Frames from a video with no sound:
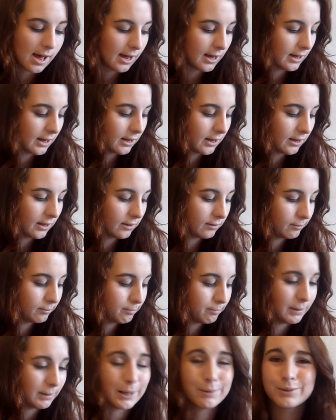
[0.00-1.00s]
and
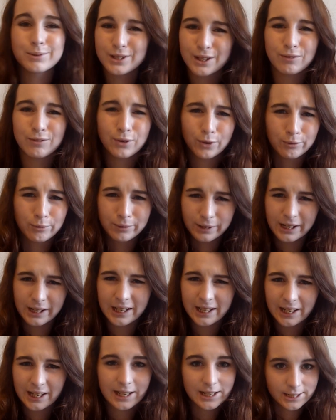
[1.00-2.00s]
be able to give you a
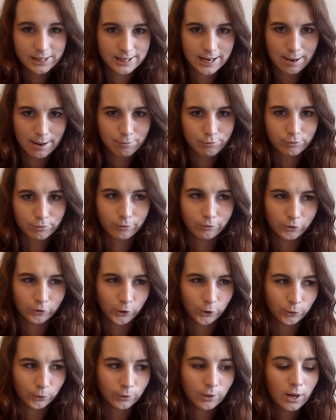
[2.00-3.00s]
really in-depth
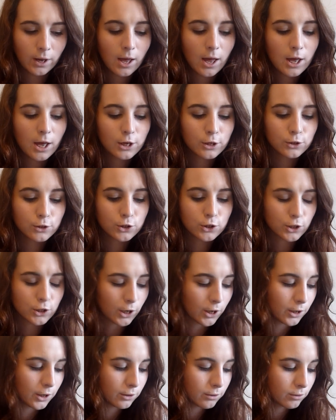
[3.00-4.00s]
review.
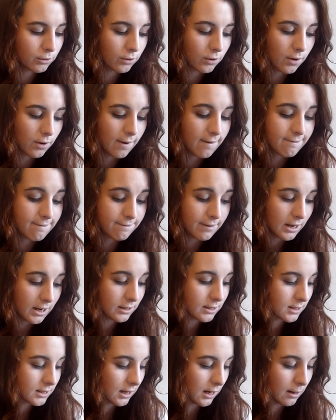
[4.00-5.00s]
So
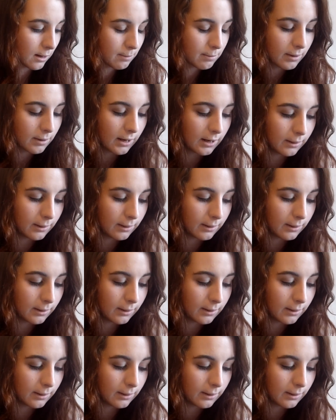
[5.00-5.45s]
first up,